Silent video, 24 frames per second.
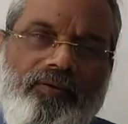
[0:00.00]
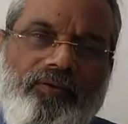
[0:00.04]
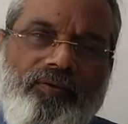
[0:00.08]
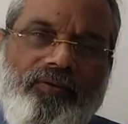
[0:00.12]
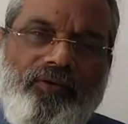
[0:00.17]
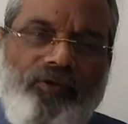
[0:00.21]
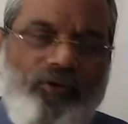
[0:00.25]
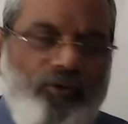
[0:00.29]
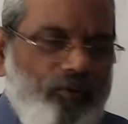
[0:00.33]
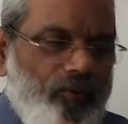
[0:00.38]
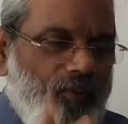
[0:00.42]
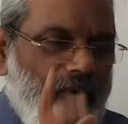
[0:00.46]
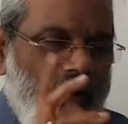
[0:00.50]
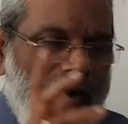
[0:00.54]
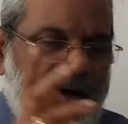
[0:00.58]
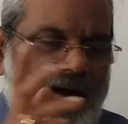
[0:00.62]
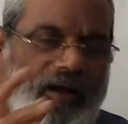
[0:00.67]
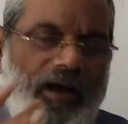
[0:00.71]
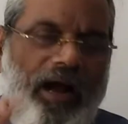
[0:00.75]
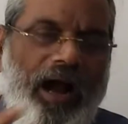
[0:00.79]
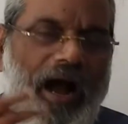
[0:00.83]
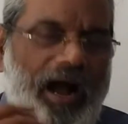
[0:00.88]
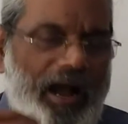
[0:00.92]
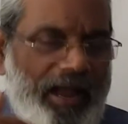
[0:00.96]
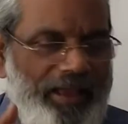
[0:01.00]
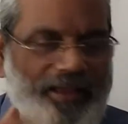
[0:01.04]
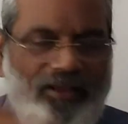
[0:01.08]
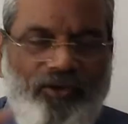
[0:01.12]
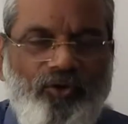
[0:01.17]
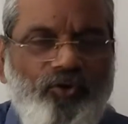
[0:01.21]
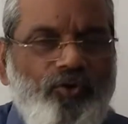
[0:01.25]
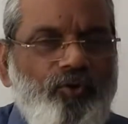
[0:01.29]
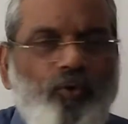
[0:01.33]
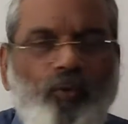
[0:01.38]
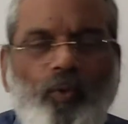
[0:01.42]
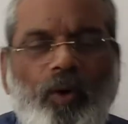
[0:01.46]
You are,
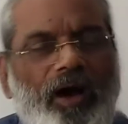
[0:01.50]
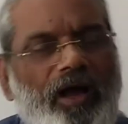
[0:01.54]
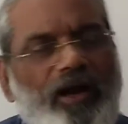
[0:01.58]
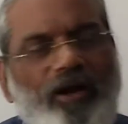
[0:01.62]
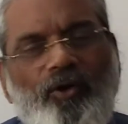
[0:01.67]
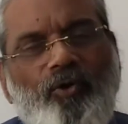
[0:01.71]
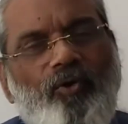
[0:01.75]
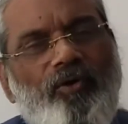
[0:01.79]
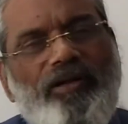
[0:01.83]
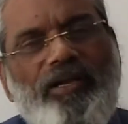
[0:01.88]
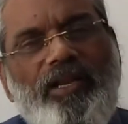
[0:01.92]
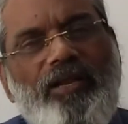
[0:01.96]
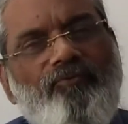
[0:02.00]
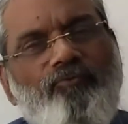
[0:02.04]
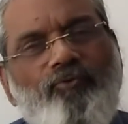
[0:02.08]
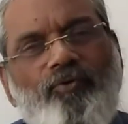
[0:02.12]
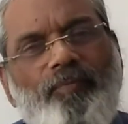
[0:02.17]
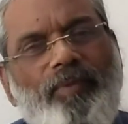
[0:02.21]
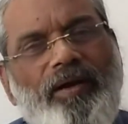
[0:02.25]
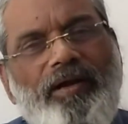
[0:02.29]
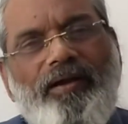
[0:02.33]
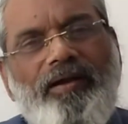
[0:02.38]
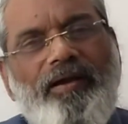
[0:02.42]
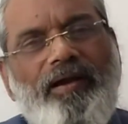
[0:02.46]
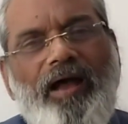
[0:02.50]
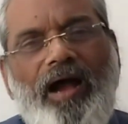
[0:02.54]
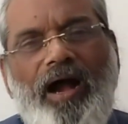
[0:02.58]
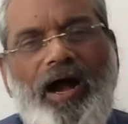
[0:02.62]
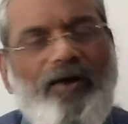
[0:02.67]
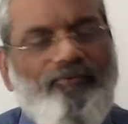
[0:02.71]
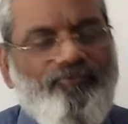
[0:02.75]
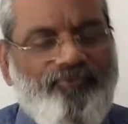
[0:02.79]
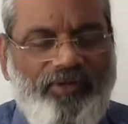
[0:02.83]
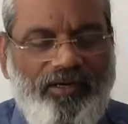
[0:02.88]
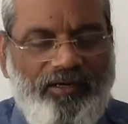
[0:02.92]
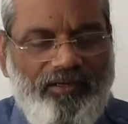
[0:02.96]
you are not a woman
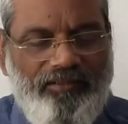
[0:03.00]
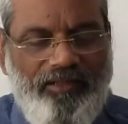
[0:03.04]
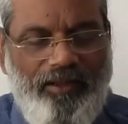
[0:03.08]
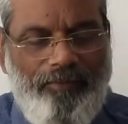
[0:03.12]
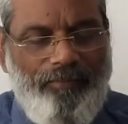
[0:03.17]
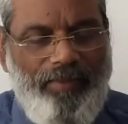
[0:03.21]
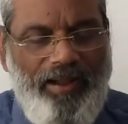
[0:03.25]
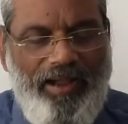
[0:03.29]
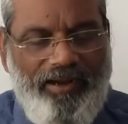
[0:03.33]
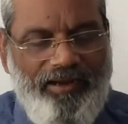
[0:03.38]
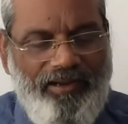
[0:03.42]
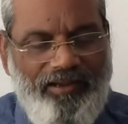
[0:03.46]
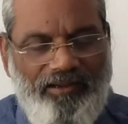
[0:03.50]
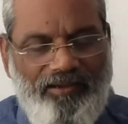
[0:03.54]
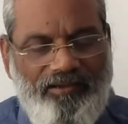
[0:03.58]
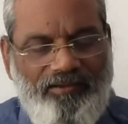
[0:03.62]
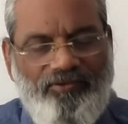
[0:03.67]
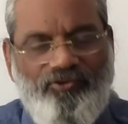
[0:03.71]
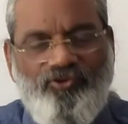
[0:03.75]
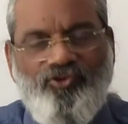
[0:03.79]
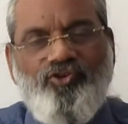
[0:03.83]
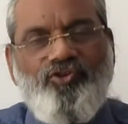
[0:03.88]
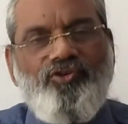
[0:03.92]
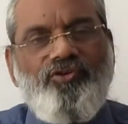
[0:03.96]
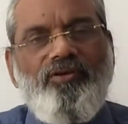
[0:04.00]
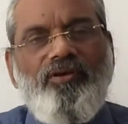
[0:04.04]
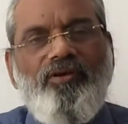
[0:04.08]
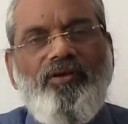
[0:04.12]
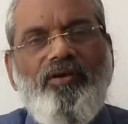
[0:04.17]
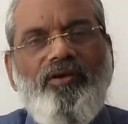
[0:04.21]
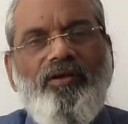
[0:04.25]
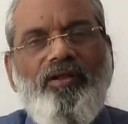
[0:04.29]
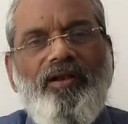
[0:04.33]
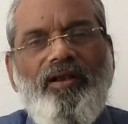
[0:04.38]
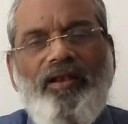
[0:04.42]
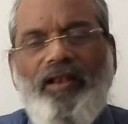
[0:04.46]
after the marriage,
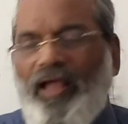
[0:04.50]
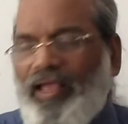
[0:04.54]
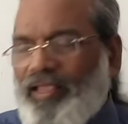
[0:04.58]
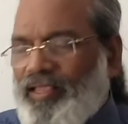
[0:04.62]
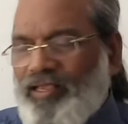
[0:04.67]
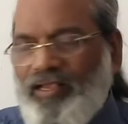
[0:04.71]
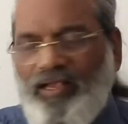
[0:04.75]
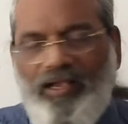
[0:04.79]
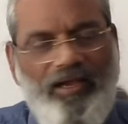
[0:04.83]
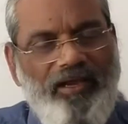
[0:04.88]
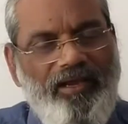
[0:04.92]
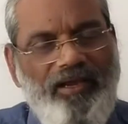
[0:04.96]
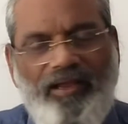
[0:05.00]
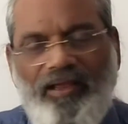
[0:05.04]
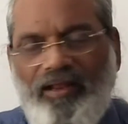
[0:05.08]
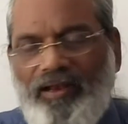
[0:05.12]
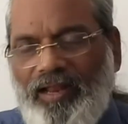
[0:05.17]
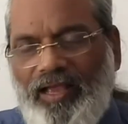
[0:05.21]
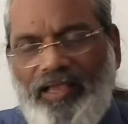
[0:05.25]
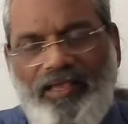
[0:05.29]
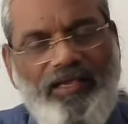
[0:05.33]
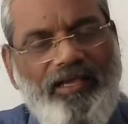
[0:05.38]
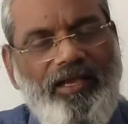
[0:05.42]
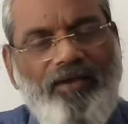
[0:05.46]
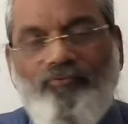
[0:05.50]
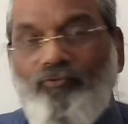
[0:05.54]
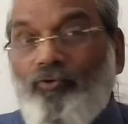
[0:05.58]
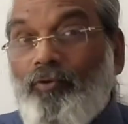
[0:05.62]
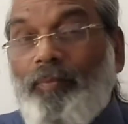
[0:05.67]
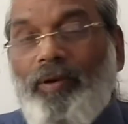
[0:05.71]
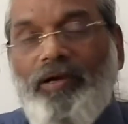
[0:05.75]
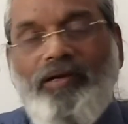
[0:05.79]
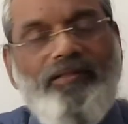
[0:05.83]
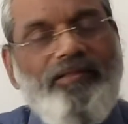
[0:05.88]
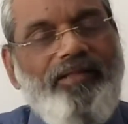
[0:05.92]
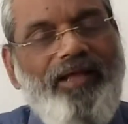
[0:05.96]
like a, like a
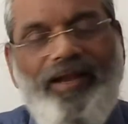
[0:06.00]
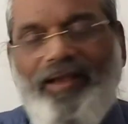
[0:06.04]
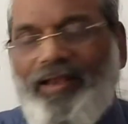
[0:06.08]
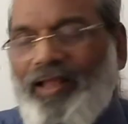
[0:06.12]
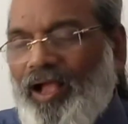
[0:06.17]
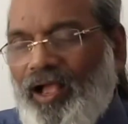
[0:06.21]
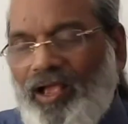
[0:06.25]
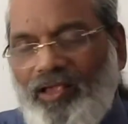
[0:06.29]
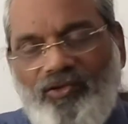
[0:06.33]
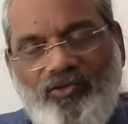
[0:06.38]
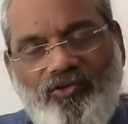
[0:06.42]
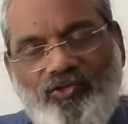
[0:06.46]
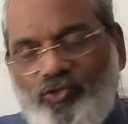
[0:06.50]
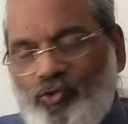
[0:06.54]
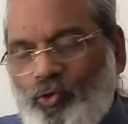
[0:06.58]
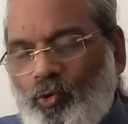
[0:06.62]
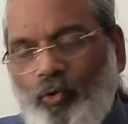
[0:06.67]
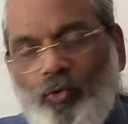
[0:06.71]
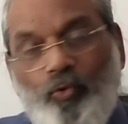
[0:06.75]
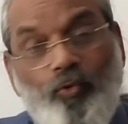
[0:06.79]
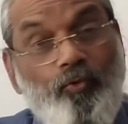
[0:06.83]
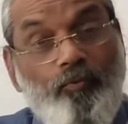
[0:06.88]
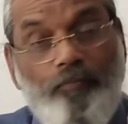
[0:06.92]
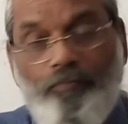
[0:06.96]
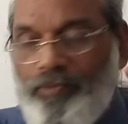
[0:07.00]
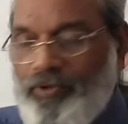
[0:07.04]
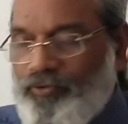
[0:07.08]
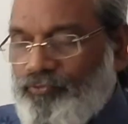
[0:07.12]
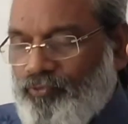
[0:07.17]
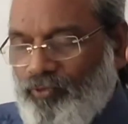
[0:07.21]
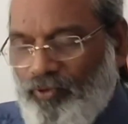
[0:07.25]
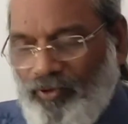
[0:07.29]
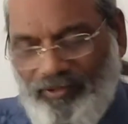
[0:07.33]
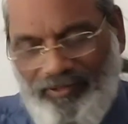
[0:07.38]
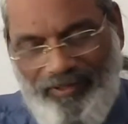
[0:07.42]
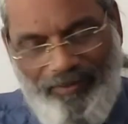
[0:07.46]
woman that I saw you
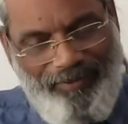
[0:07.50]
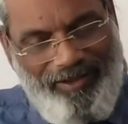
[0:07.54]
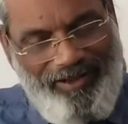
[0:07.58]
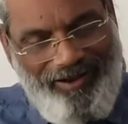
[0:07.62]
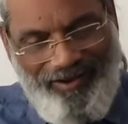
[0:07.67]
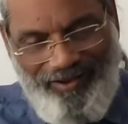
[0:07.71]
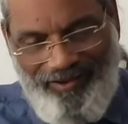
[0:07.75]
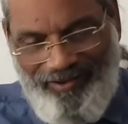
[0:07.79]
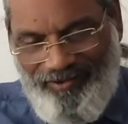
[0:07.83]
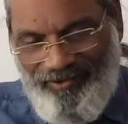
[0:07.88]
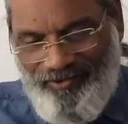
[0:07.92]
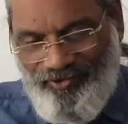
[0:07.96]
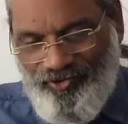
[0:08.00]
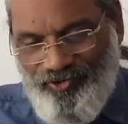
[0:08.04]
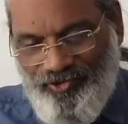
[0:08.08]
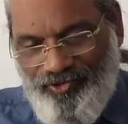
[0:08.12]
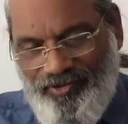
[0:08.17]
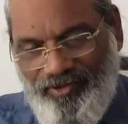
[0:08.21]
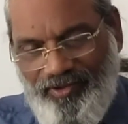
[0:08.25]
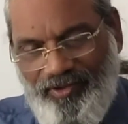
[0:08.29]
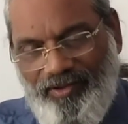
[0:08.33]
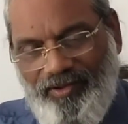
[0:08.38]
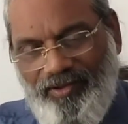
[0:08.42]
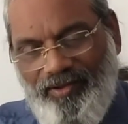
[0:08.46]
before the marriage.